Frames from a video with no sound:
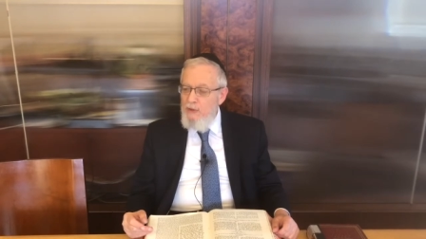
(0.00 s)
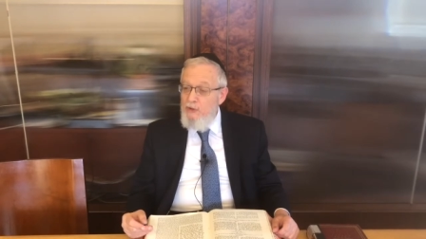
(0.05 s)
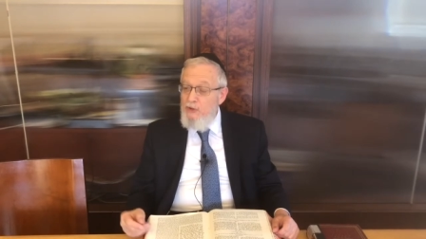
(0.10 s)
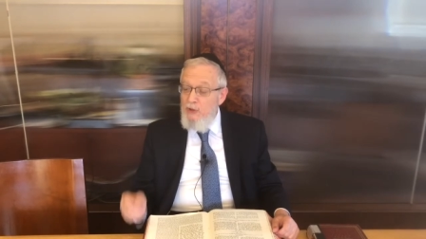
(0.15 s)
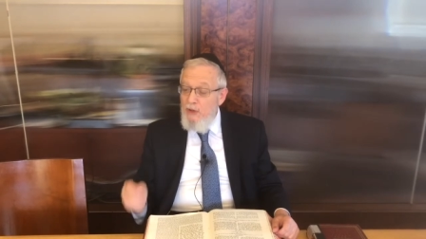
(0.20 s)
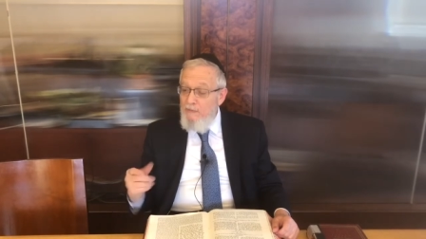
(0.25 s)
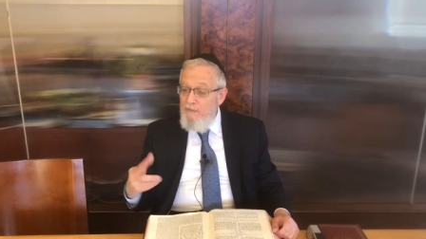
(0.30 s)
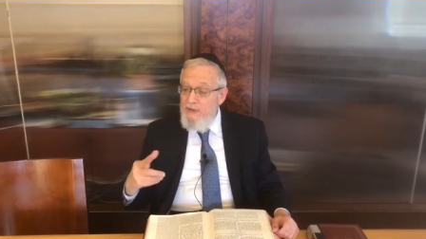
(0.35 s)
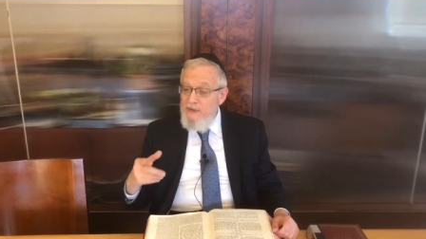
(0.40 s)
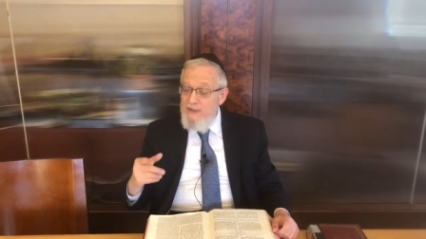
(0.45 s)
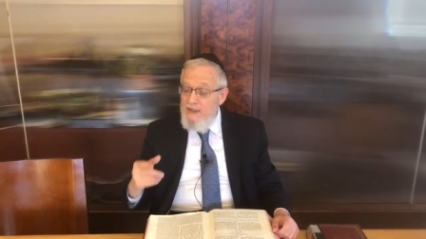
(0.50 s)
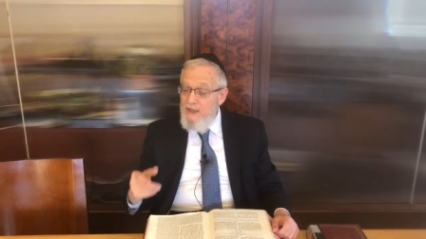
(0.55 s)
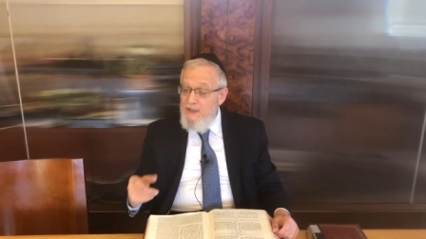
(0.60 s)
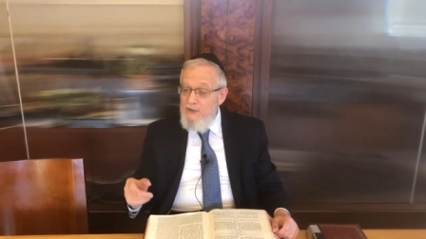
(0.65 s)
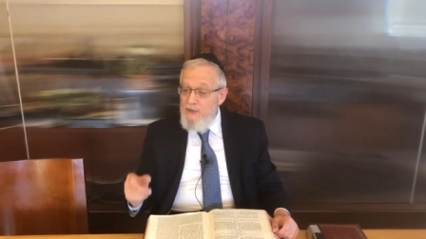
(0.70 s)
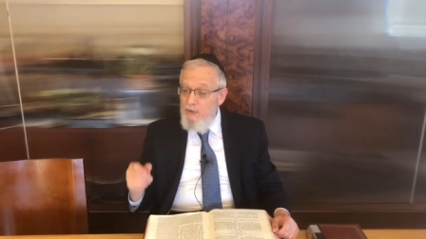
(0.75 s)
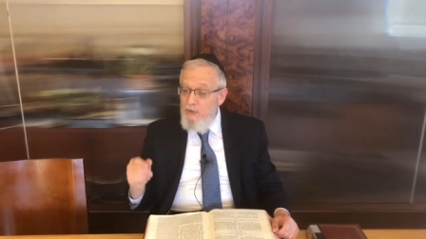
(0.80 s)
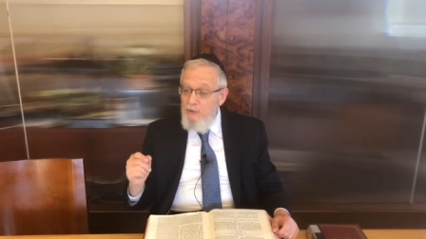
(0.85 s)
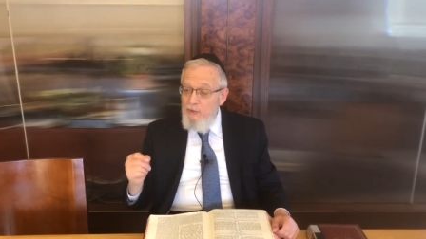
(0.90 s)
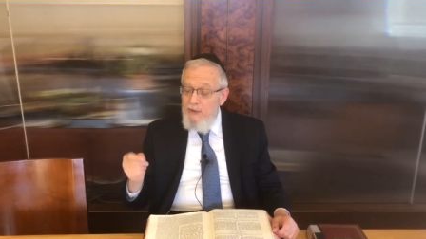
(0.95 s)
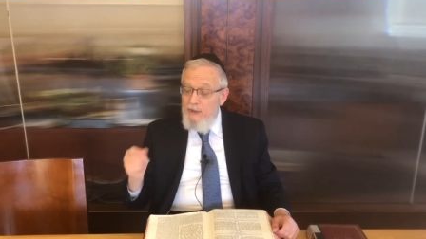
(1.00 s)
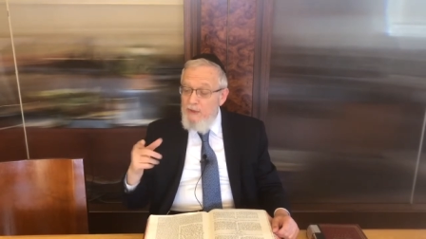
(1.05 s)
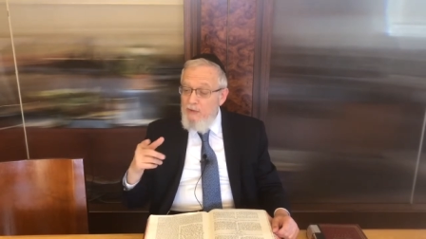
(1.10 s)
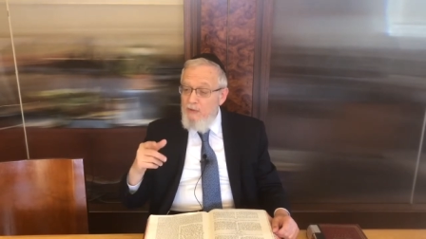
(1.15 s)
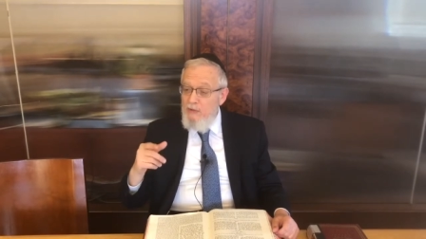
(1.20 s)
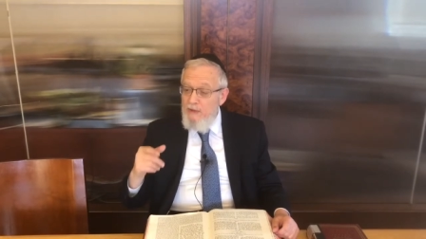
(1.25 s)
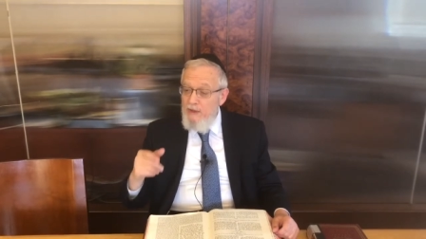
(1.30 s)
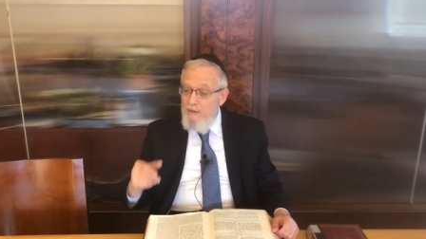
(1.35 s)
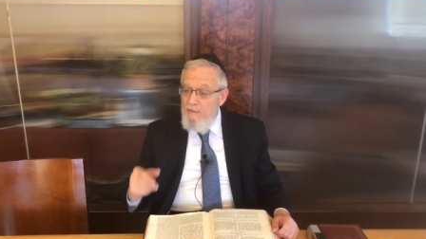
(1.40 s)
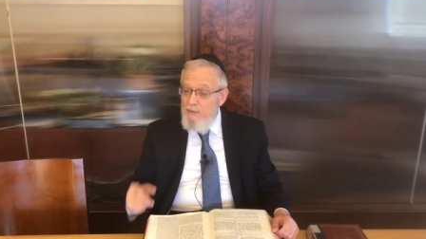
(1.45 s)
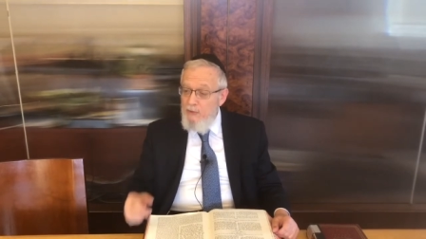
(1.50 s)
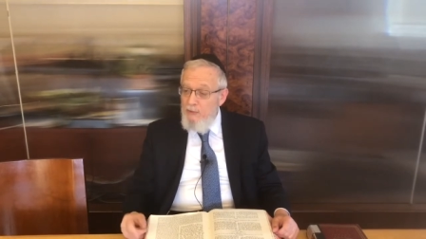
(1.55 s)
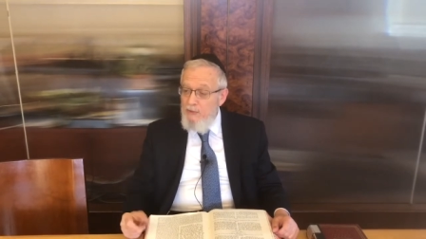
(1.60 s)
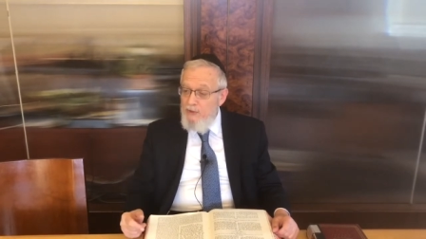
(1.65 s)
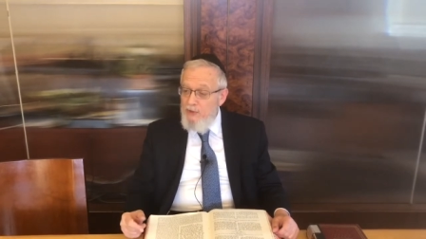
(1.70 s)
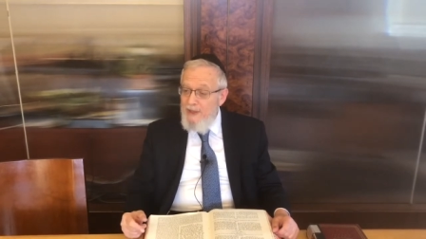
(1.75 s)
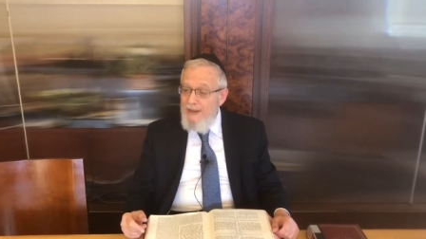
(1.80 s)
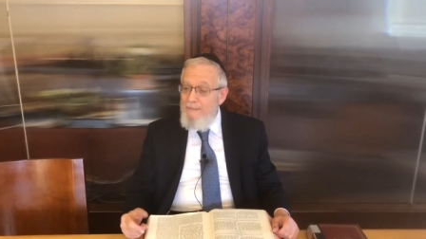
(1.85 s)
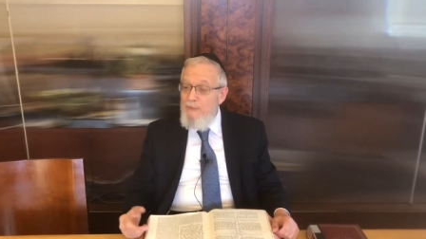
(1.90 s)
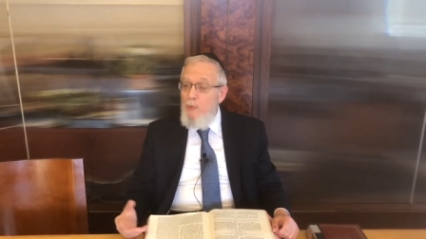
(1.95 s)
David says, Anochi
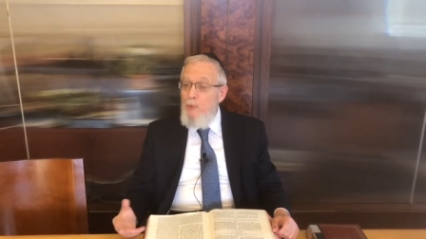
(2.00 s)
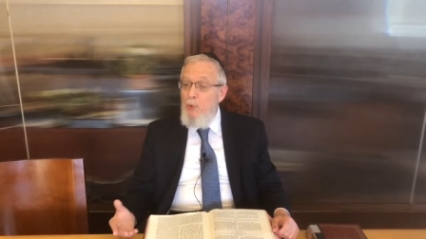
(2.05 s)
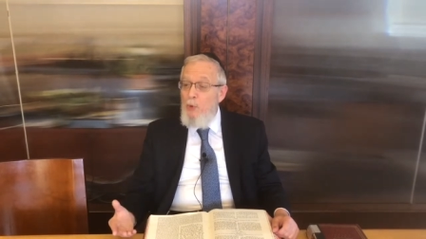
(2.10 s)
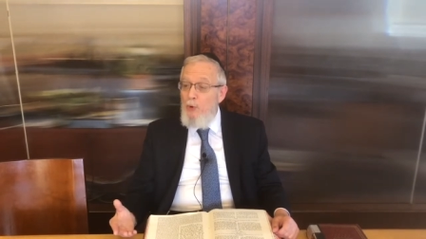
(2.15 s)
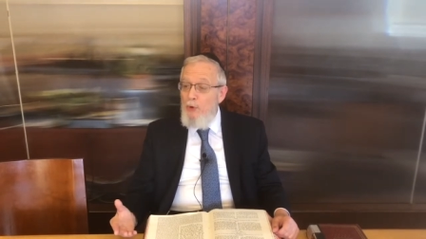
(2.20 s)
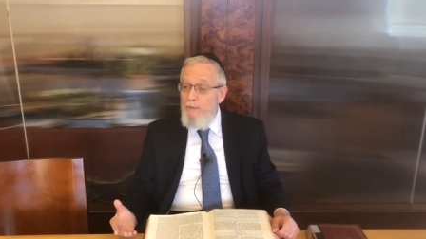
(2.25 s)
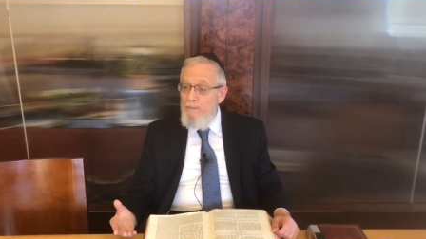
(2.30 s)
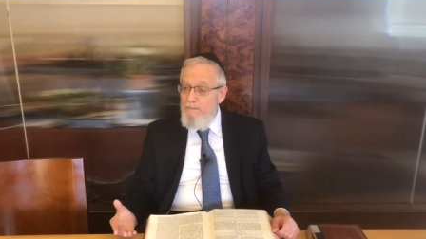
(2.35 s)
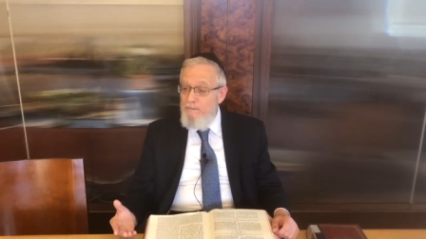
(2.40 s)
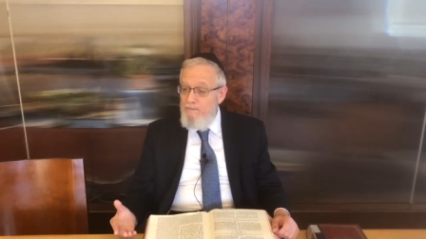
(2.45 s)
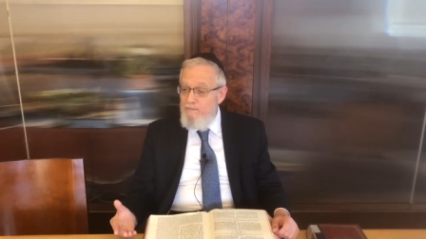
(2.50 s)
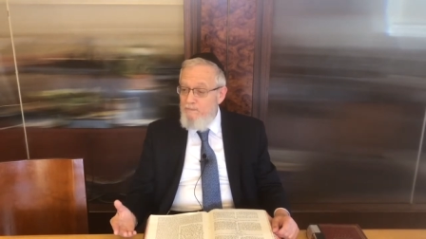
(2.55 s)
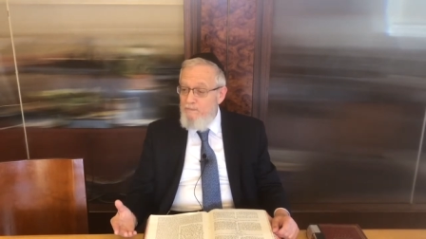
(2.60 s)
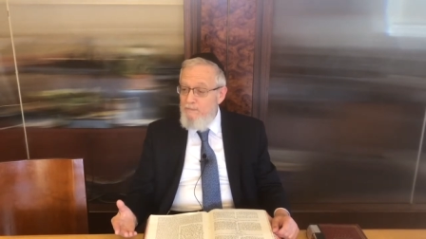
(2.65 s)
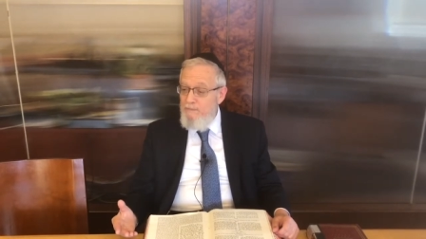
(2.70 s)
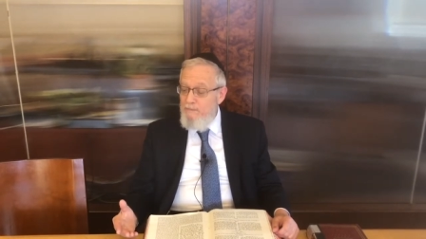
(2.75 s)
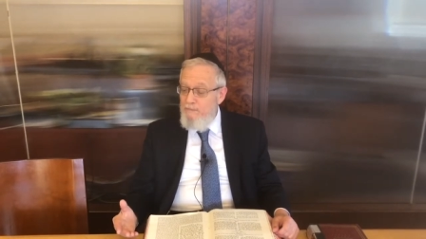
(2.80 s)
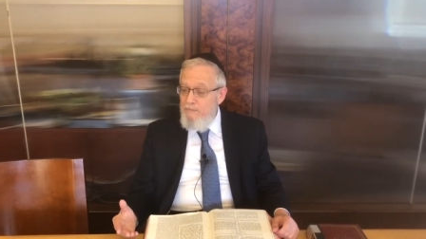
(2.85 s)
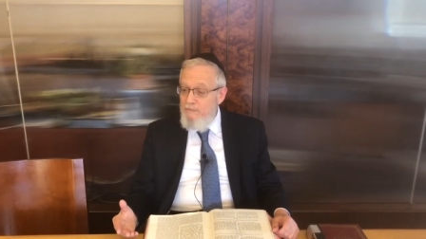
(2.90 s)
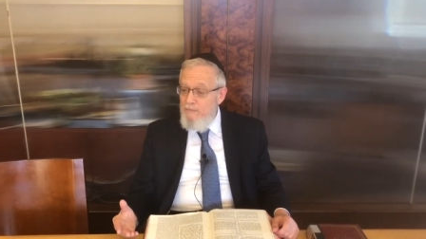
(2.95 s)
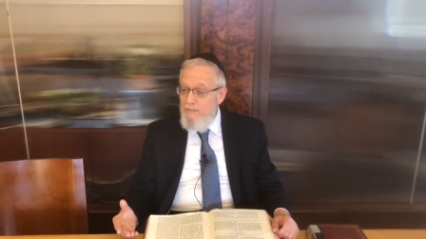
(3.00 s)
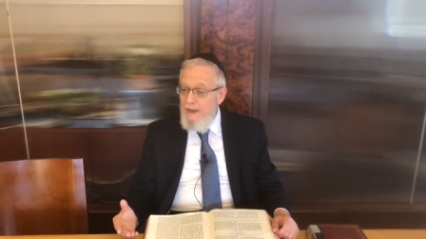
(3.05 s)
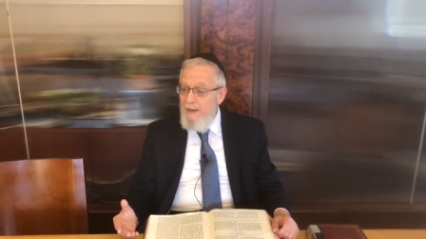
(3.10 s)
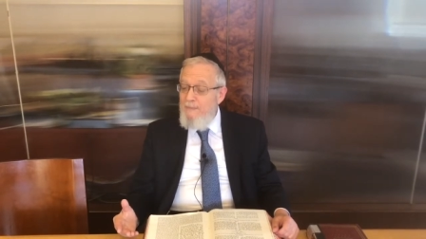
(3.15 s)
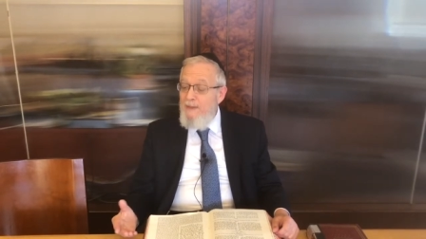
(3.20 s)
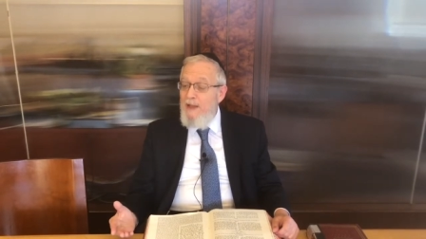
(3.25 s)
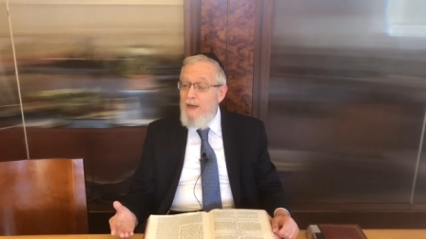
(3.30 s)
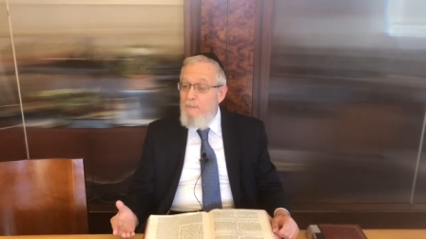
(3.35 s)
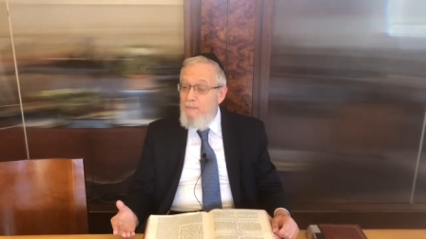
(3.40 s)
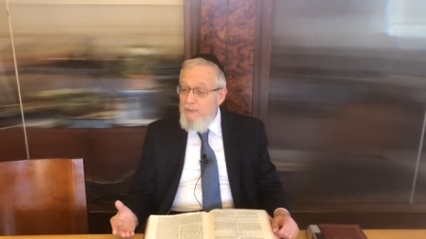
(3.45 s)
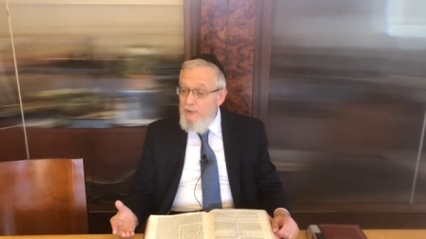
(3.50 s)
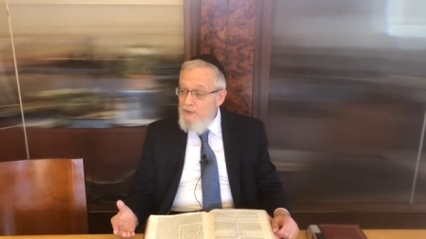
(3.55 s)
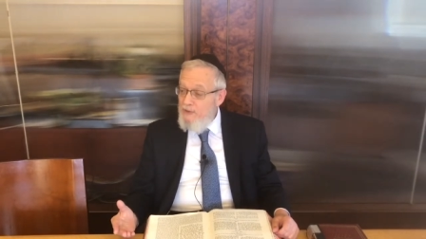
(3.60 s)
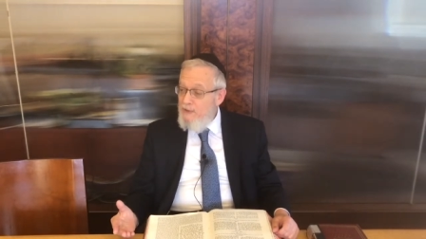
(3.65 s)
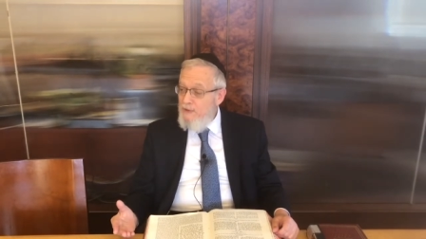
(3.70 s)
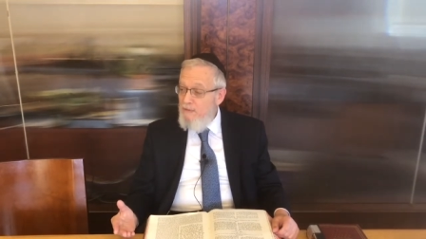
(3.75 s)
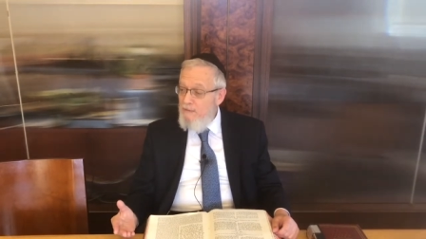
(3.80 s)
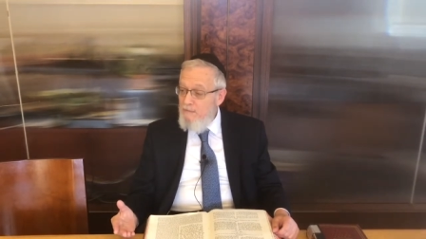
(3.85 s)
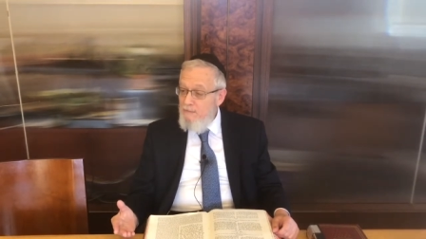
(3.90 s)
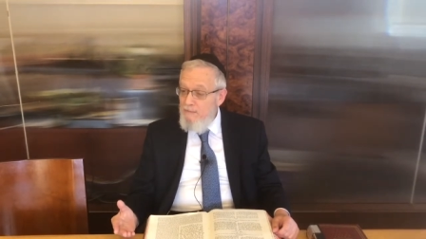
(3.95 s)
Tolev I'm a worm. I'm not a
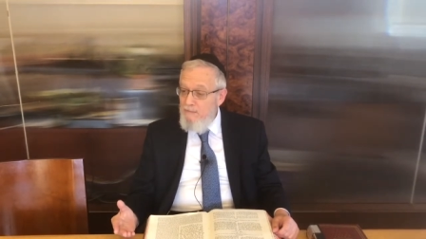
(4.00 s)
person.